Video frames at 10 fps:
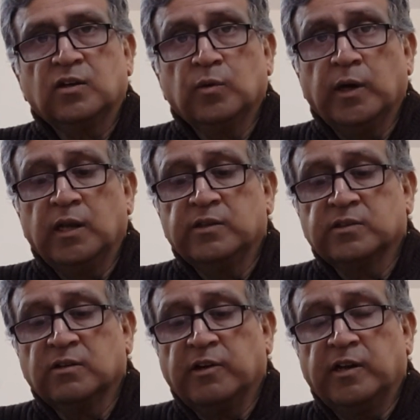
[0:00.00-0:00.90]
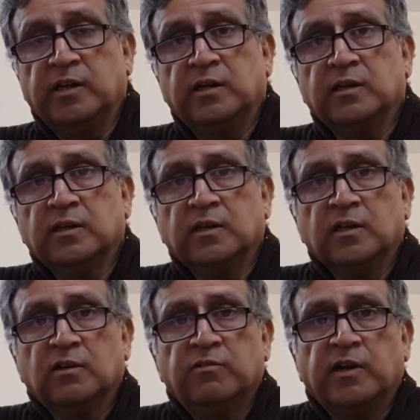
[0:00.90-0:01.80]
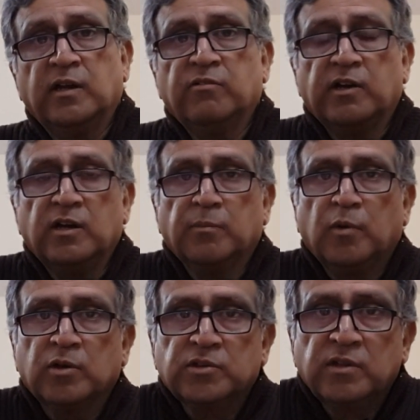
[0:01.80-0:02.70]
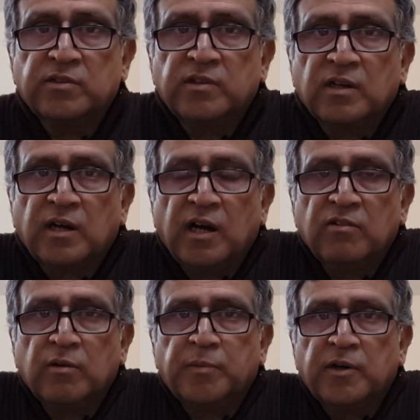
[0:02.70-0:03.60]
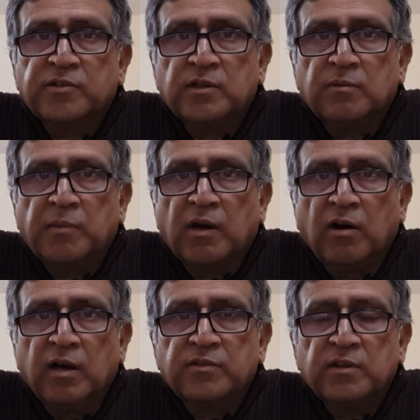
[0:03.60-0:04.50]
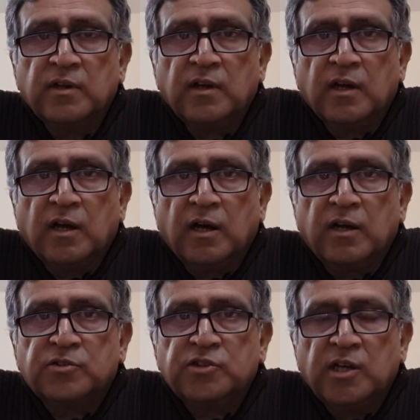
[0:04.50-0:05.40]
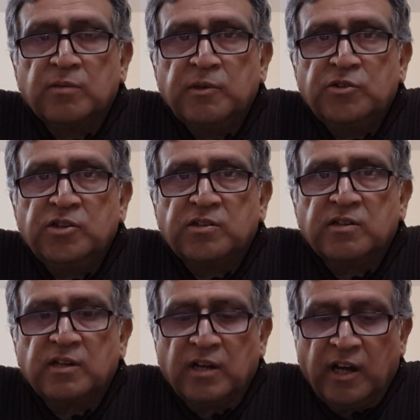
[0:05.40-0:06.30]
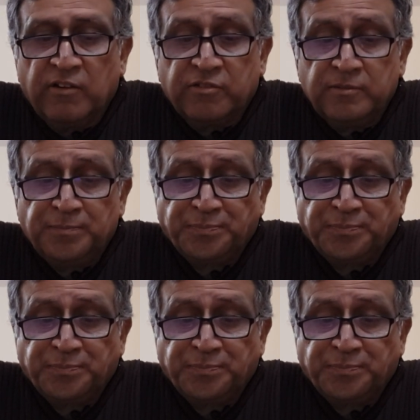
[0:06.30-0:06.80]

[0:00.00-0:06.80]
that Noelle is a very, very opportunistic kind of a person, because she has been cheated in life.